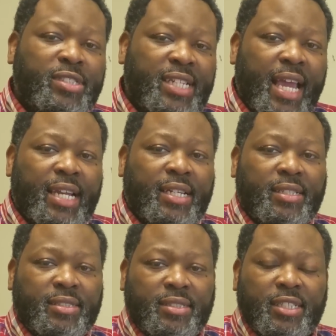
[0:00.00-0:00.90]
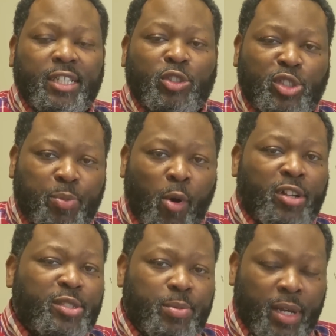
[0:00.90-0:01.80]
You're going to be interviewing
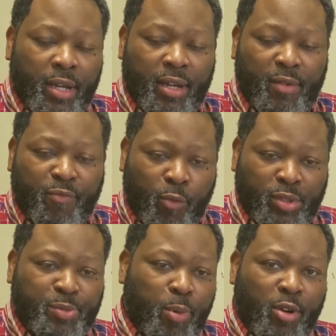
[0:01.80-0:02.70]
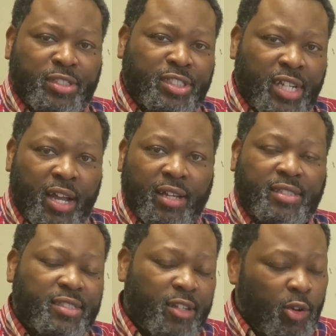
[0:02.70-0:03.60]
personalities, sports
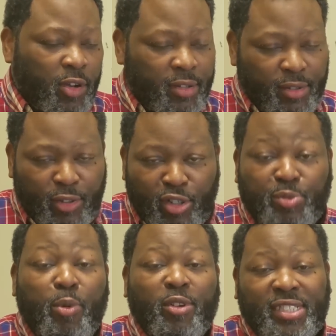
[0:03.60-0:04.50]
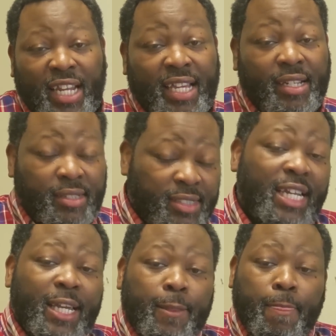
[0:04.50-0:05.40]
jocks
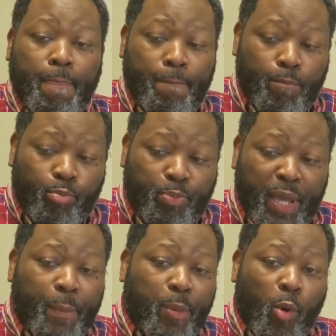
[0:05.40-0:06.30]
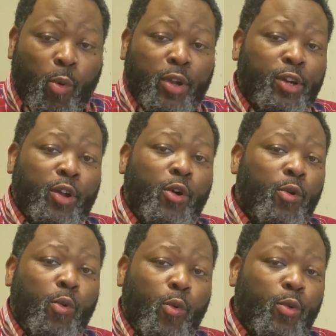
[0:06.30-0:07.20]
or, you know, sports ladies.
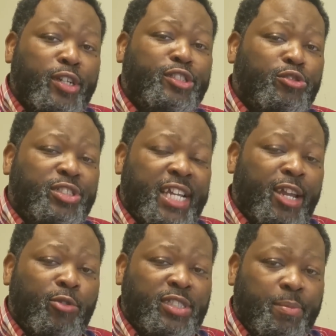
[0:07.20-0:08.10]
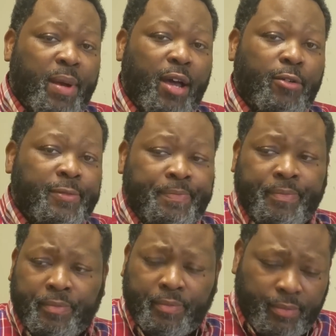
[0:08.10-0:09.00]
People want to know
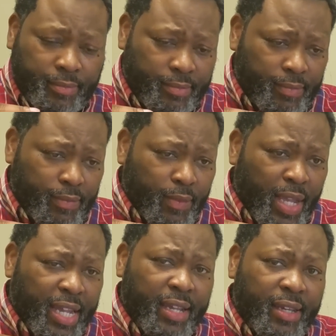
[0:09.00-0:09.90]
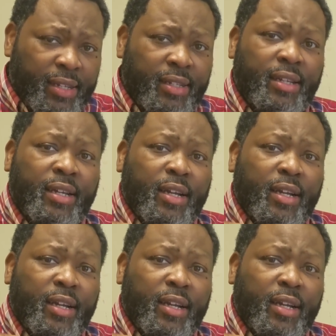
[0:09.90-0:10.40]
what your channel is about.